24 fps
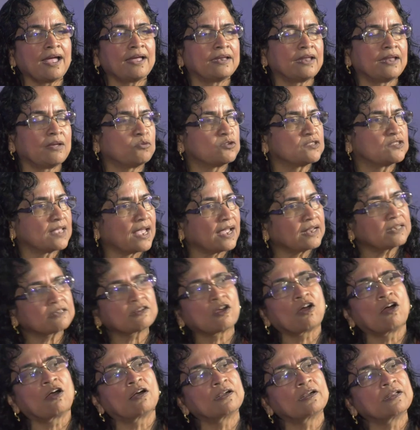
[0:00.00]
And I was
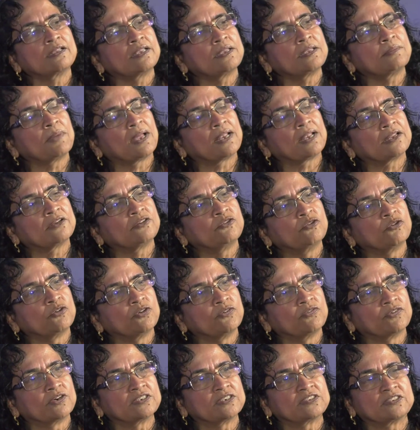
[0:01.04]
at Carnegie Mellon
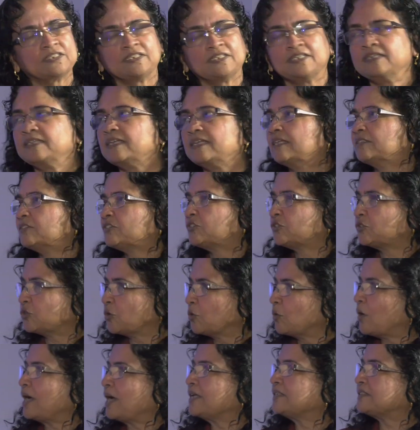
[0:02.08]
University. And
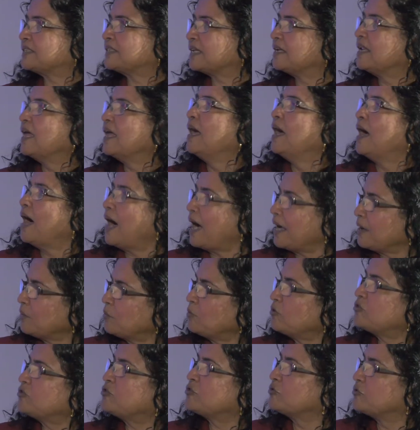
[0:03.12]
so I said, I
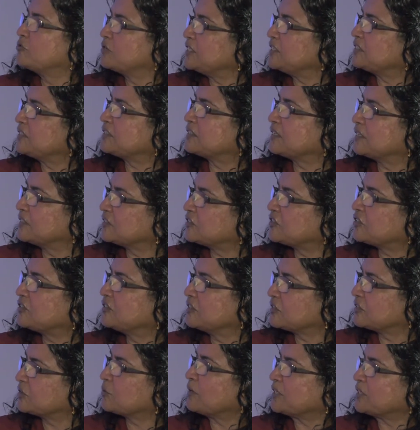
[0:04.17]
want to research
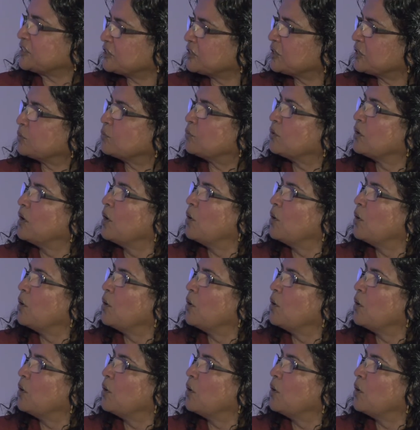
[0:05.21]
this question.